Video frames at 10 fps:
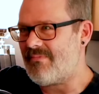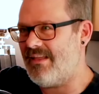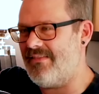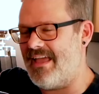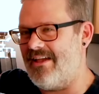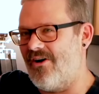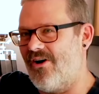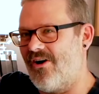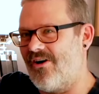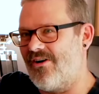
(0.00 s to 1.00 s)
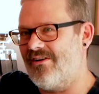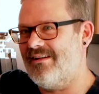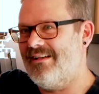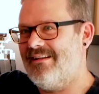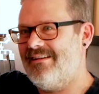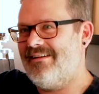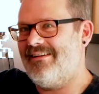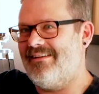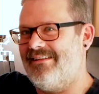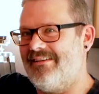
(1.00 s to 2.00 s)
They are
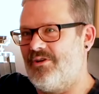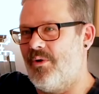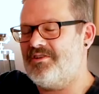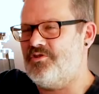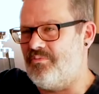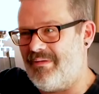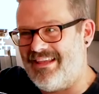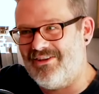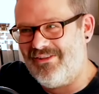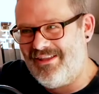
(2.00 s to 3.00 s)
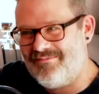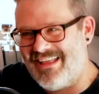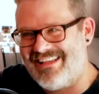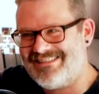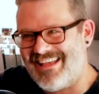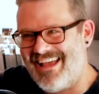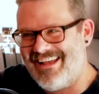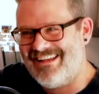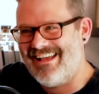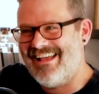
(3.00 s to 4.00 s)
going to peel him, they
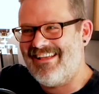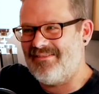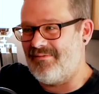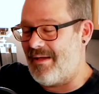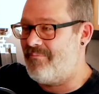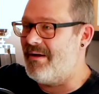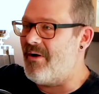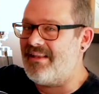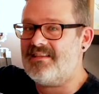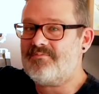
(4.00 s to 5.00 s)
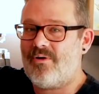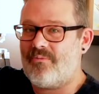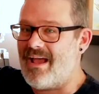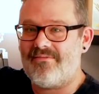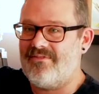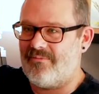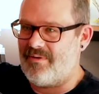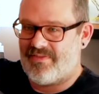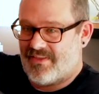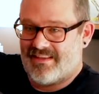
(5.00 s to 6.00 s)
say but at this point, we have
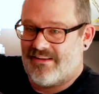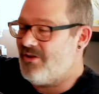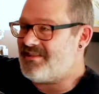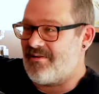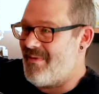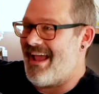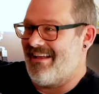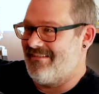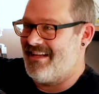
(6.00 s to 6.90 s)
we th- it looks like a man.